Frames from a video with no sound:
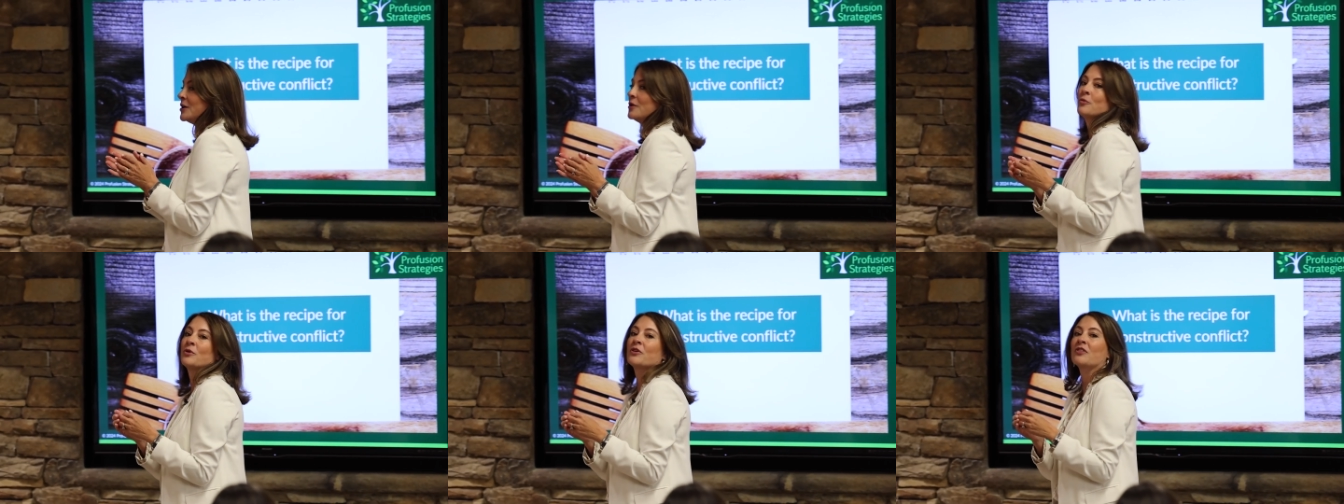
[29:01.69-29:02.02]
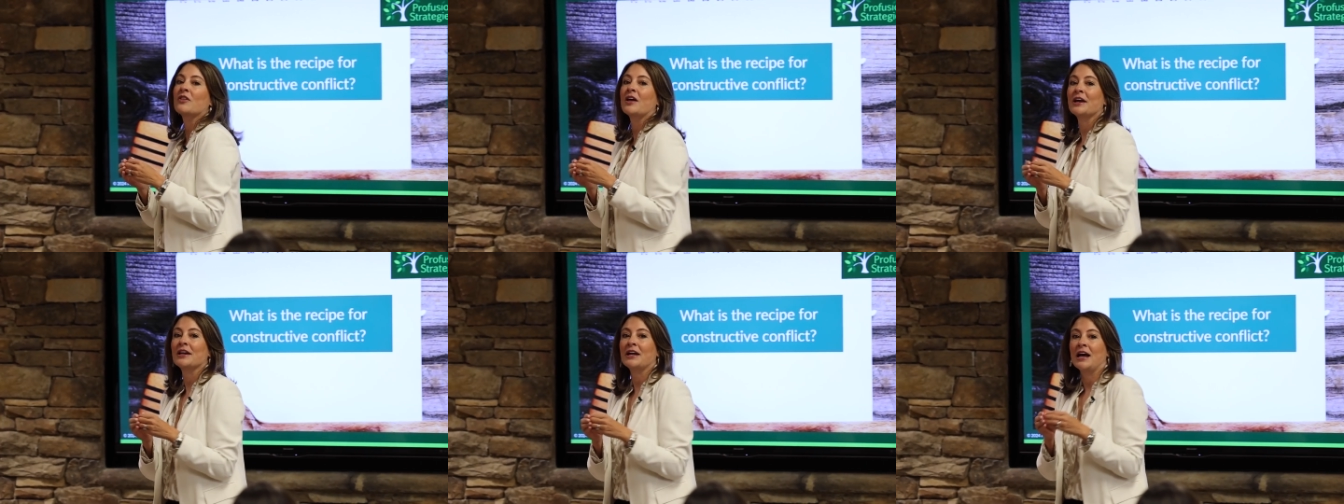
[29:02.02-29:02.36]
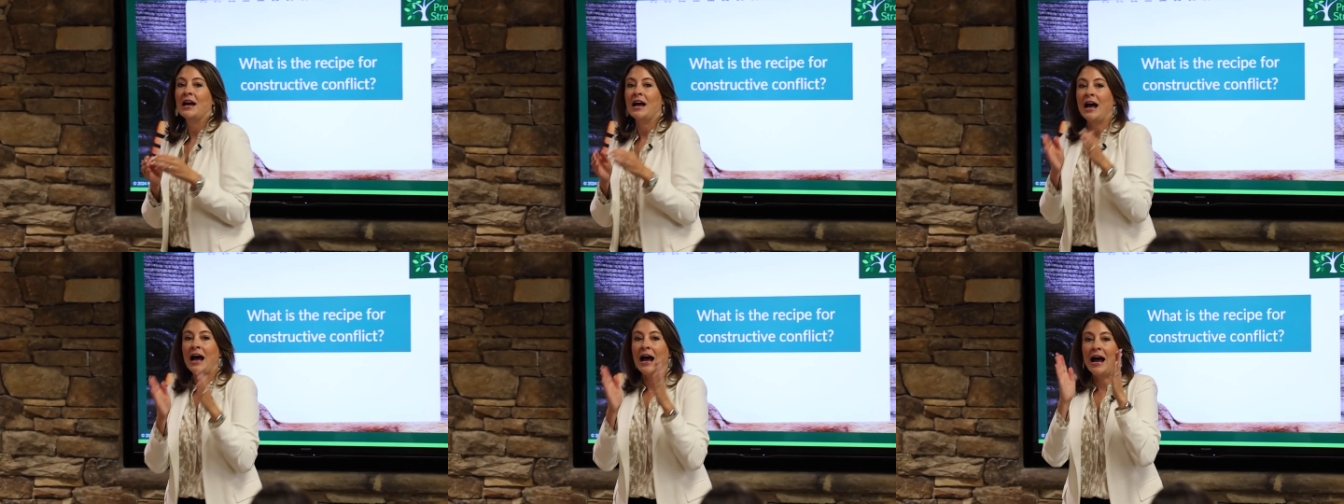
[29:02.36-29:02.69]
with like,
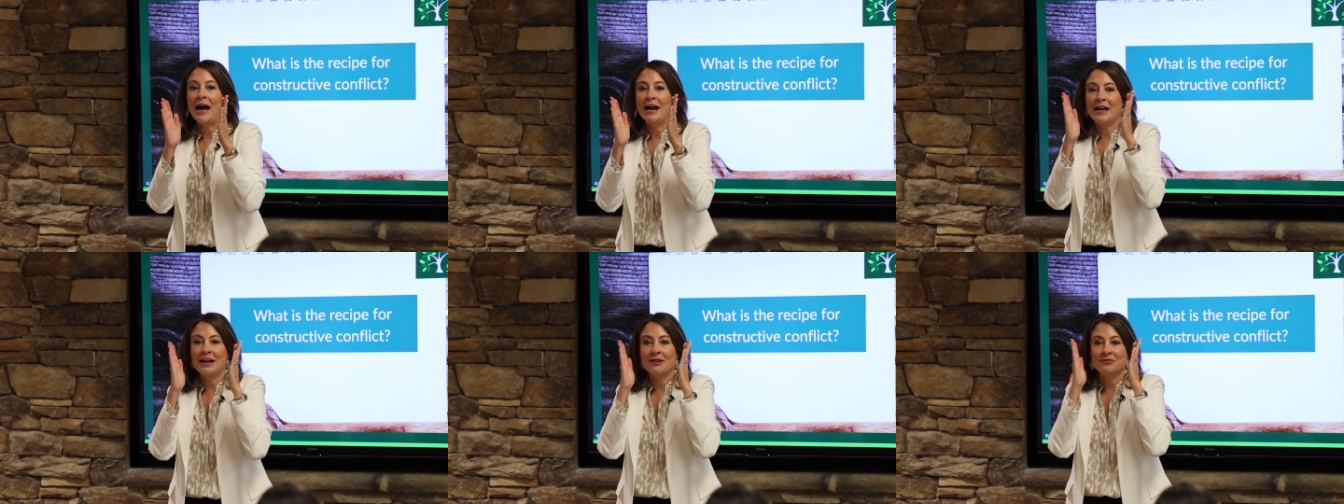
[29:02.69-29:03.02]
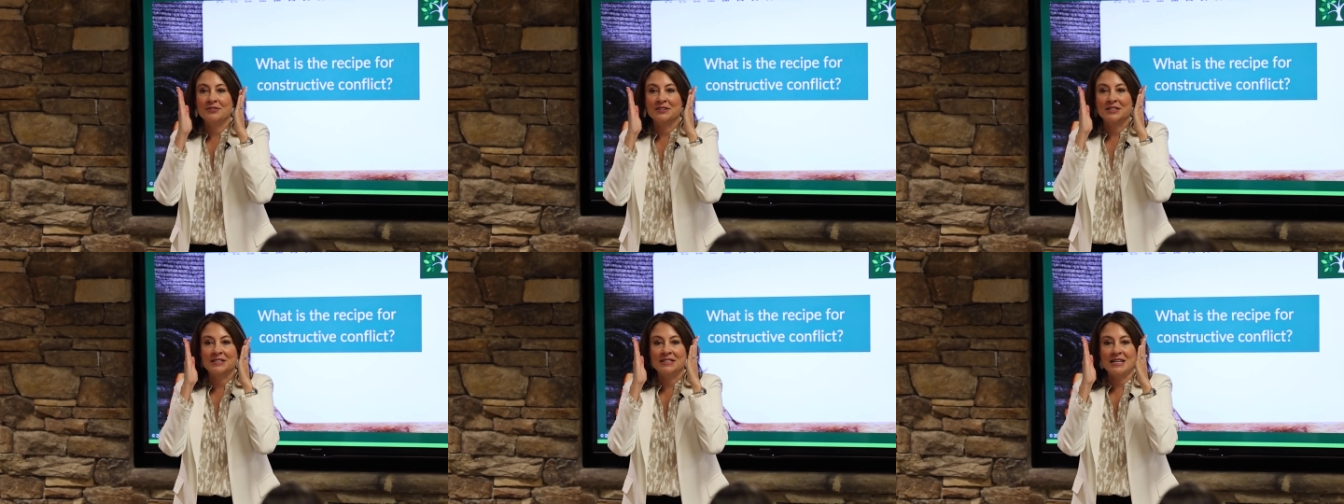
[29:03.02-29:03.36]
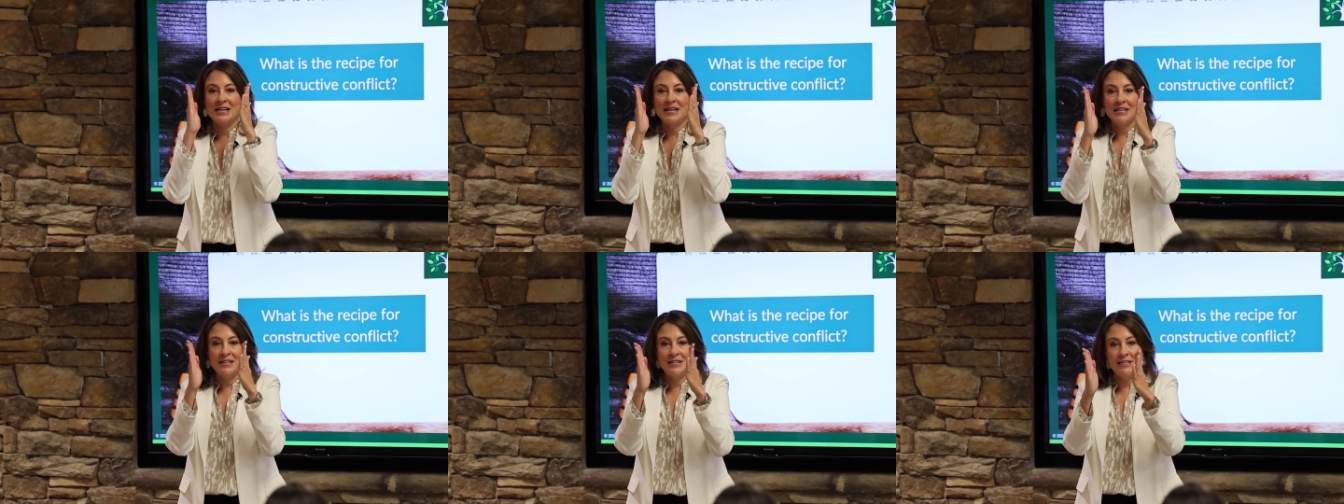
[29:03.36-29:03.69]
I have to
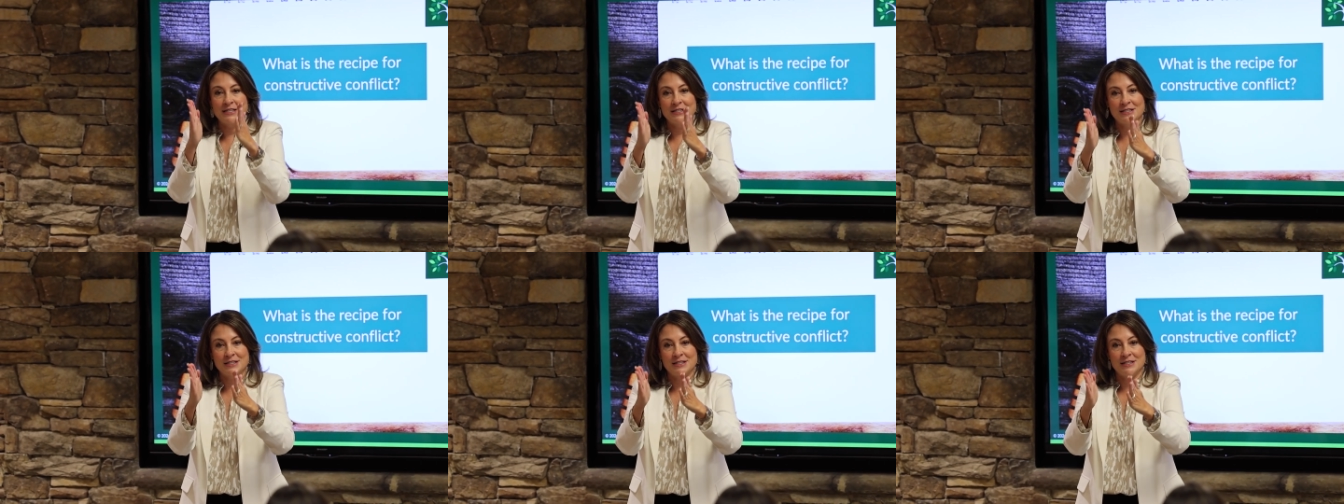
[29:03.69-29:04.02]
say these